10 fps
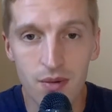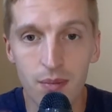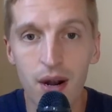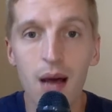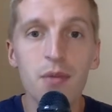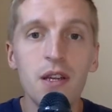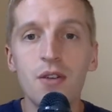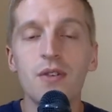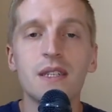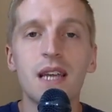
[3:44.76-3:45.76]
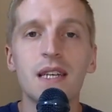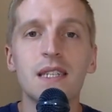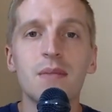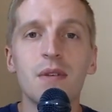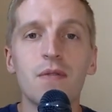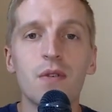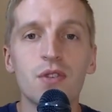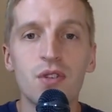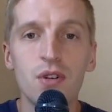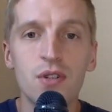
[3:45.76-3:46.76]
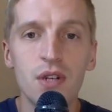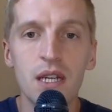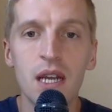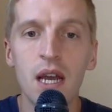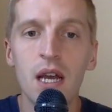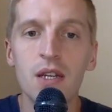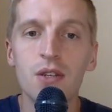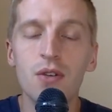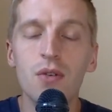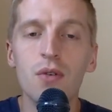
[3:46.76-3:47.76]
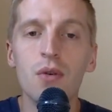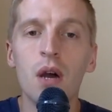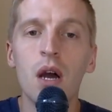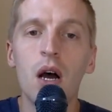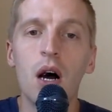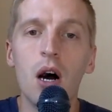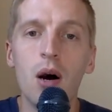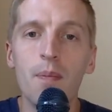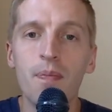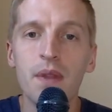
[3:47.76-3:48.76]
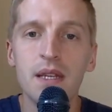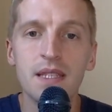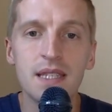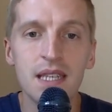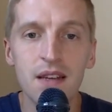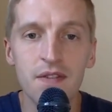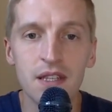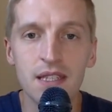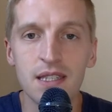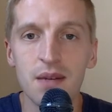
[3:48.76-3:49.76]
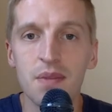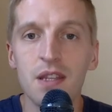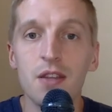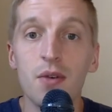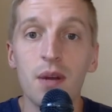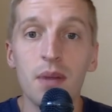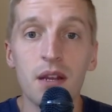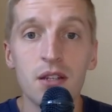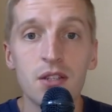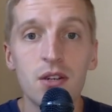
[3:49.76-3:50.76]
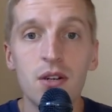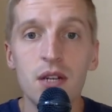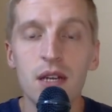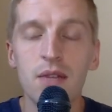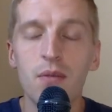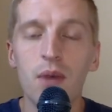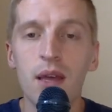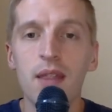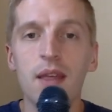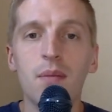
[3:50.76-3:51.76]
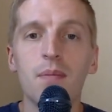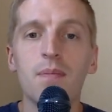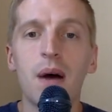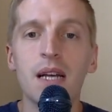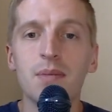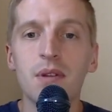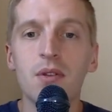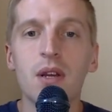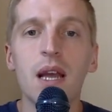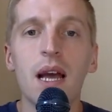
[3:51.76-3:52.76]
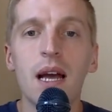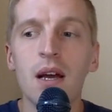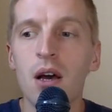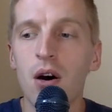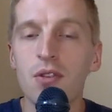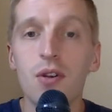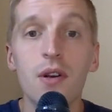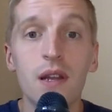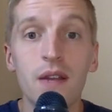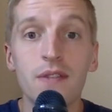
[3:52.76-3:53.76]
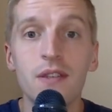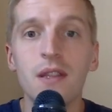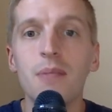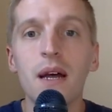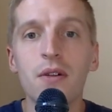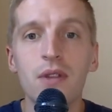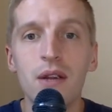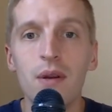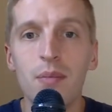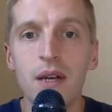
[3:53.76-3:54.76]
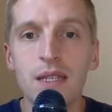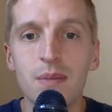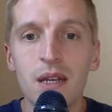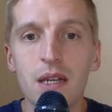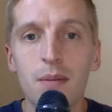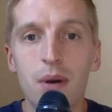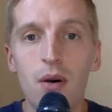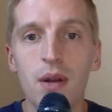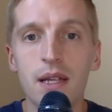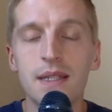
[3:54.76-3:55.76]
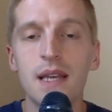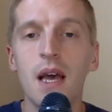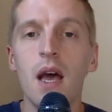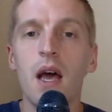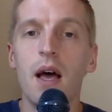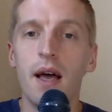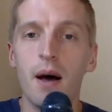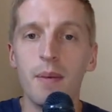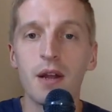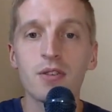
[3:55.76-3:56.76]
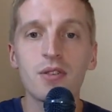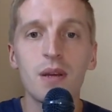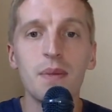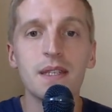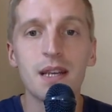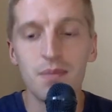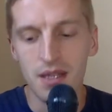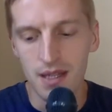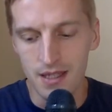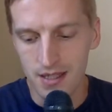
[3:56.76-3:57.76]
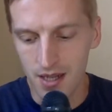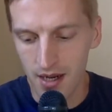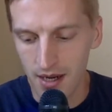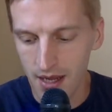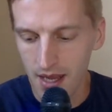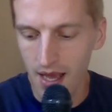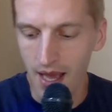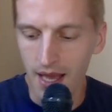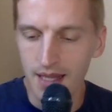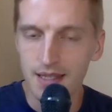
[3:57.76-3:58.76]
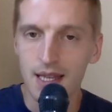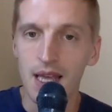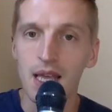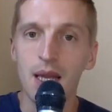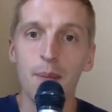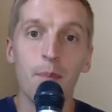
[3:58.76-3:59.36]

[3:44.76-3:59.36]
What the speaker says: probably do this testing before surgery to see if this is something that you want to be concerned with and possibly look at alternatives to the metal knee replacement components. It also can be something that's done as a